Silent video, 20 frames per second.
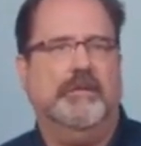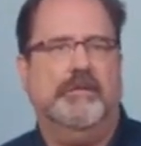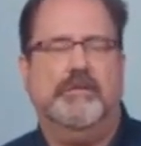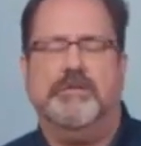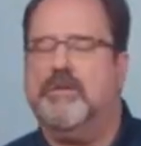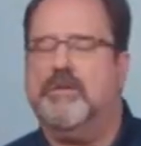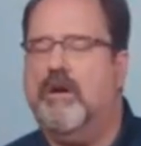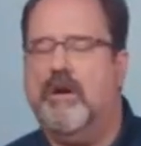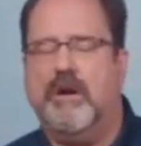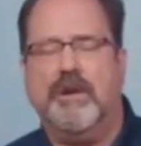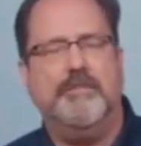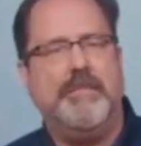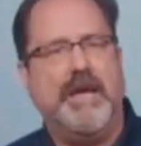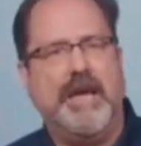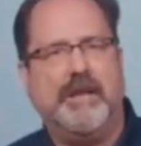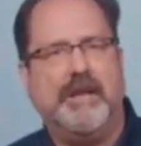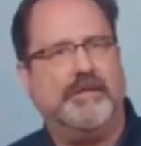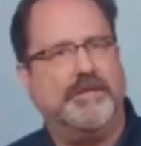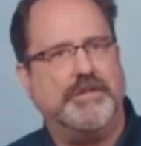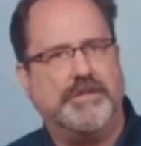to
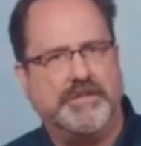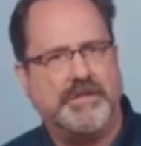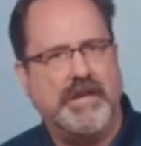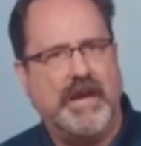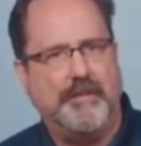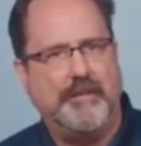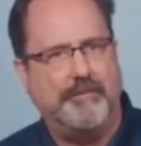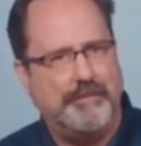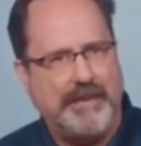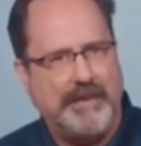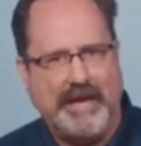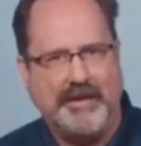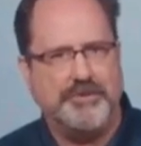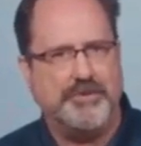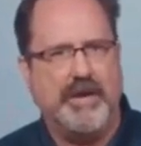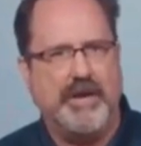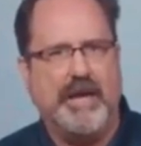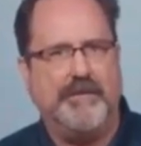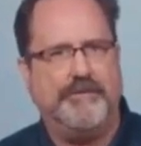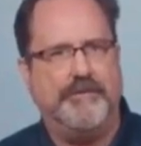automatically stop bad
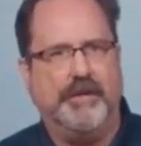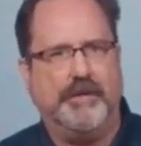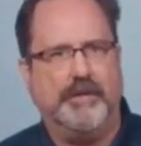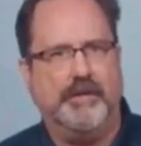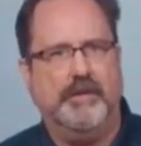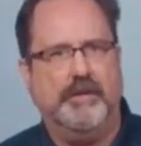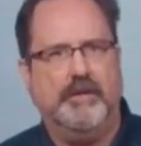traffic